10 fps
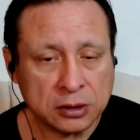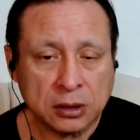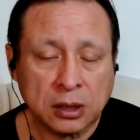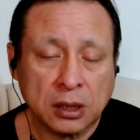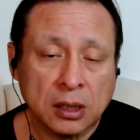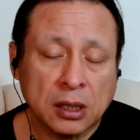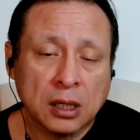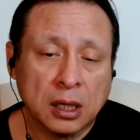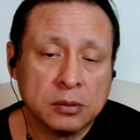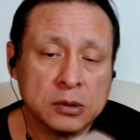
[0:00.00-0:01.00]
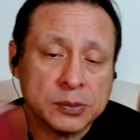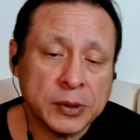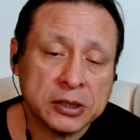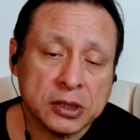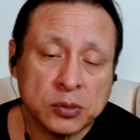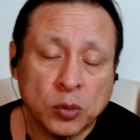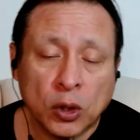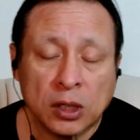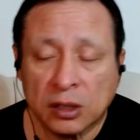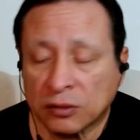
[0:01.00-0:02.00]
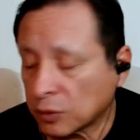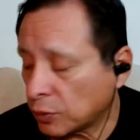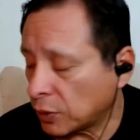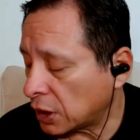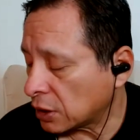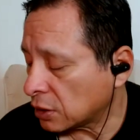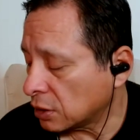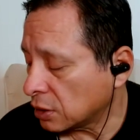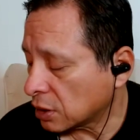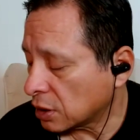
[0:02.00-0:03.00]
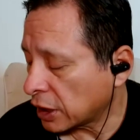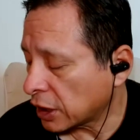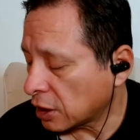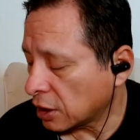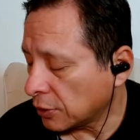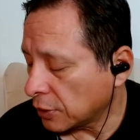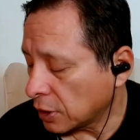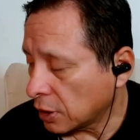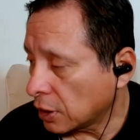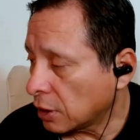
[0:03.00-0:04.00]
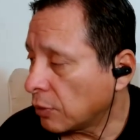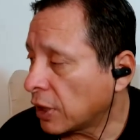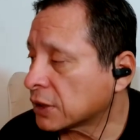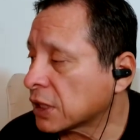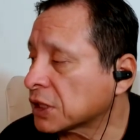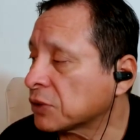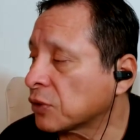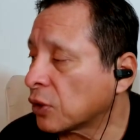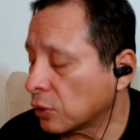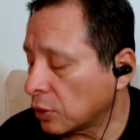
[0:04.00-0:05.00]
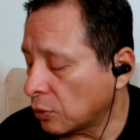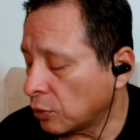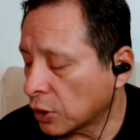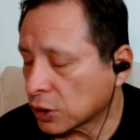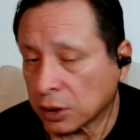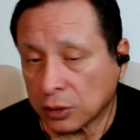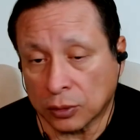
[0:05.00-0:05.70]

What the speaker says: So Herbert Spencer is more of a political thinker, but since he wrote books